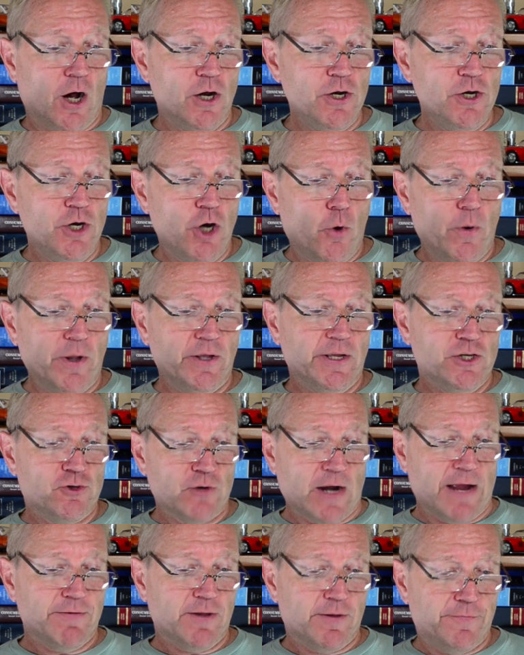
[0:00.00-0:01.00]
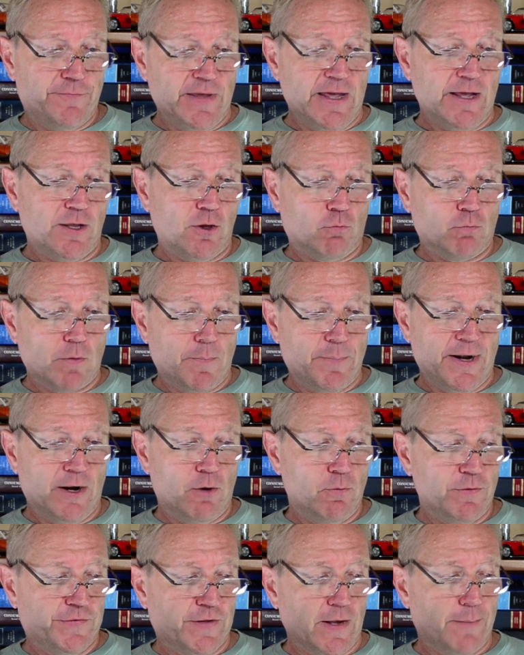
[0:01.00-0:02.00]
unknowingly driving a vehicle
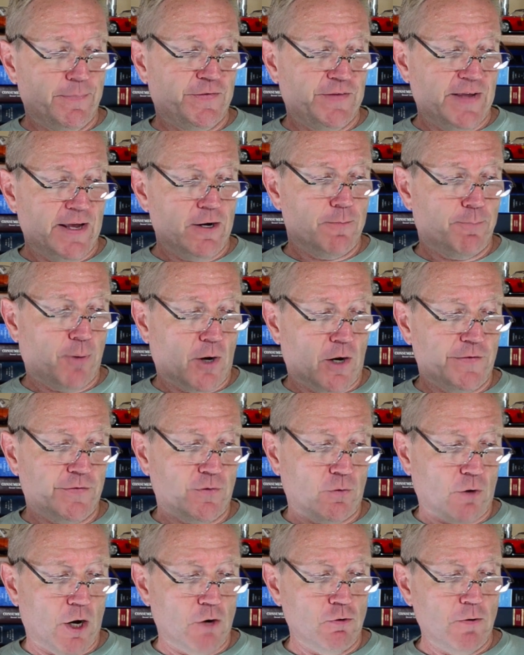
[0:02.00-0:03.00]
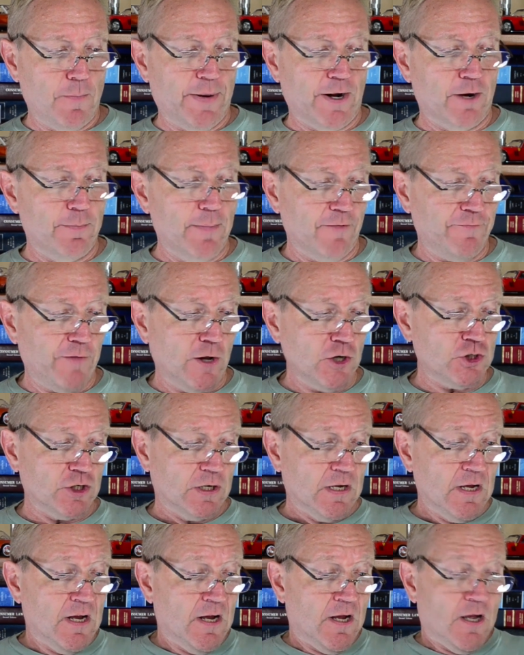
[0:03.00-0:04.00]
repaired with substandard parts or unrepaired malfunction.